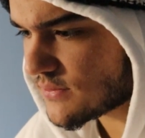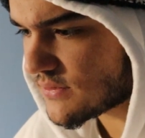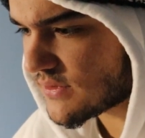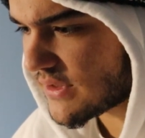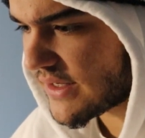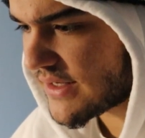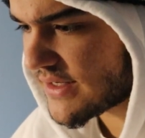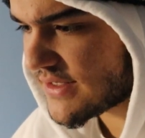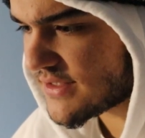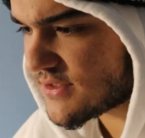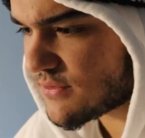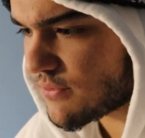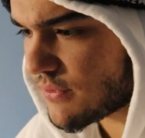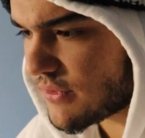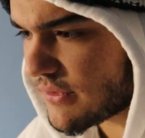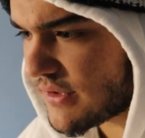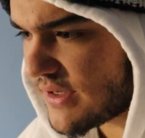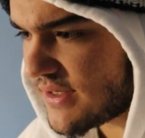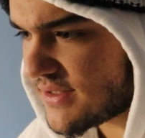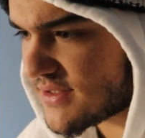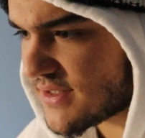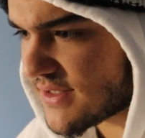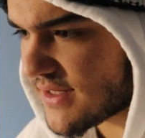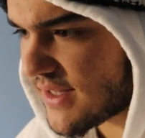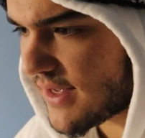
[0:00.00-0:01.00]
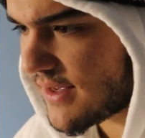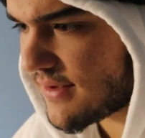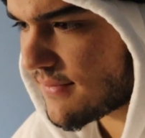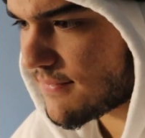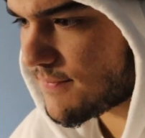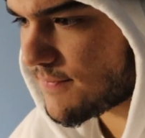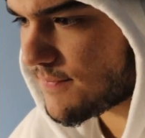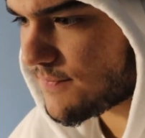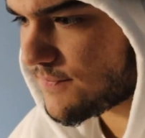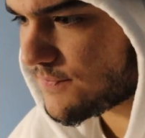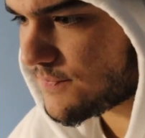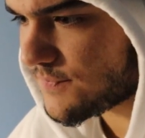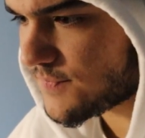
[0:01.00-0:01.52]
I guess we'll get to that.
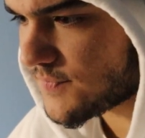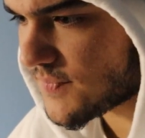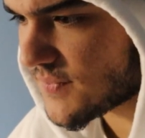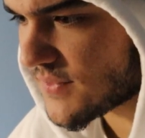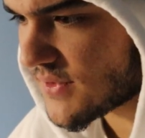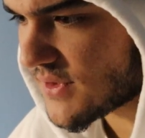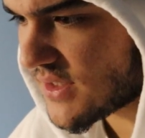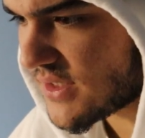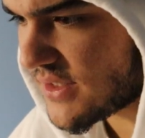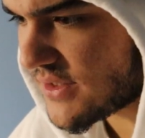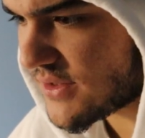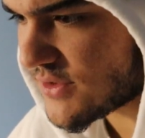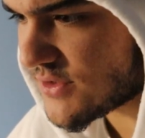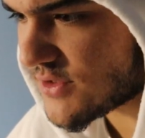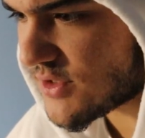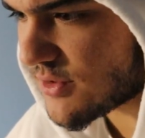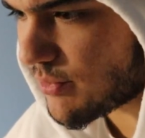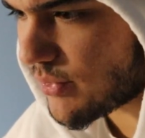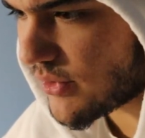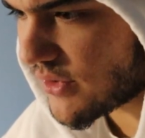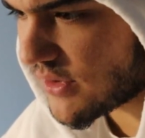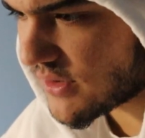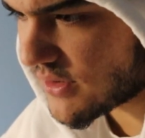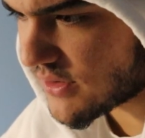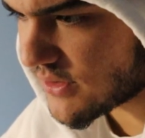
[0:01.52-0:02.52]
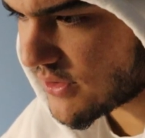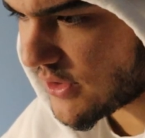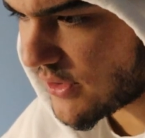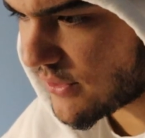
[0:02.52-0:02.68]
Here's the book,